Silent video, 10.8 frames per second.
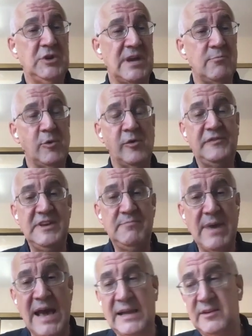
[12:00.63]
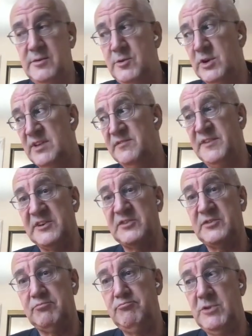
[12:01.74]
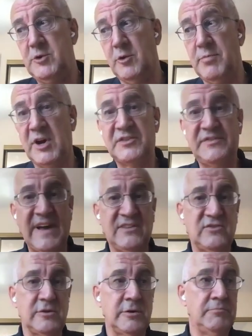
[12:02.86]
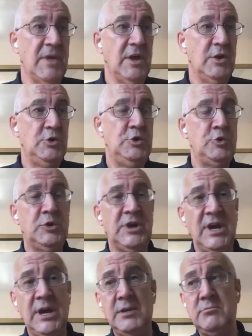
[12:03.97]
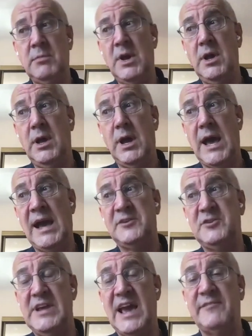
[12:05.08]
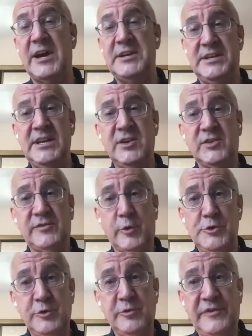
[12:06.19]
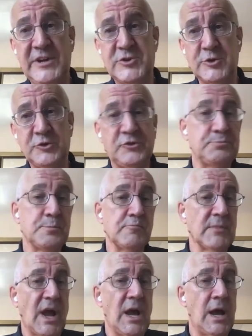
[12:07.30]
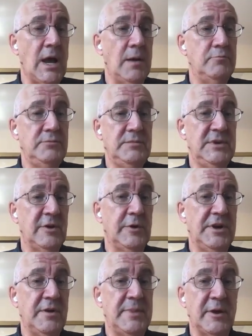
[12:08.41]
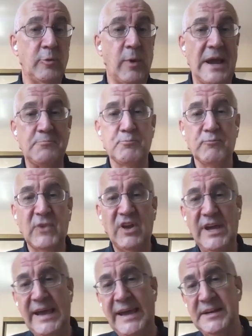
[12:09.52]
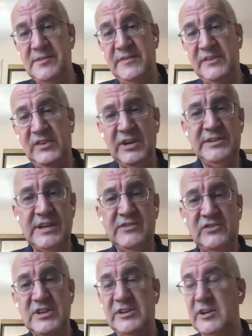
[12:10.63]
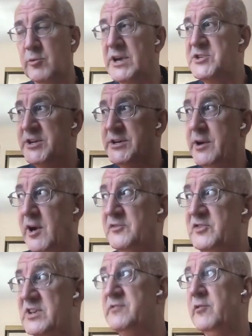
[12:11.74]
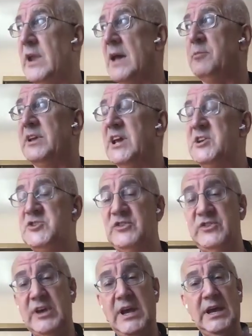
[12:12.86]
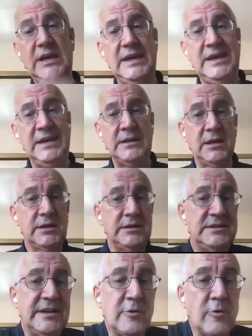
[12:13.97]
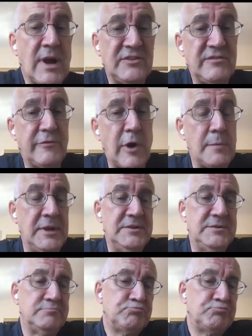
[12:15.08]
you get more feedback, you can fix bugs faster, you can actually have ideas for new features in a better way. And it facilitates the integration of stateful applications in a containerized environment.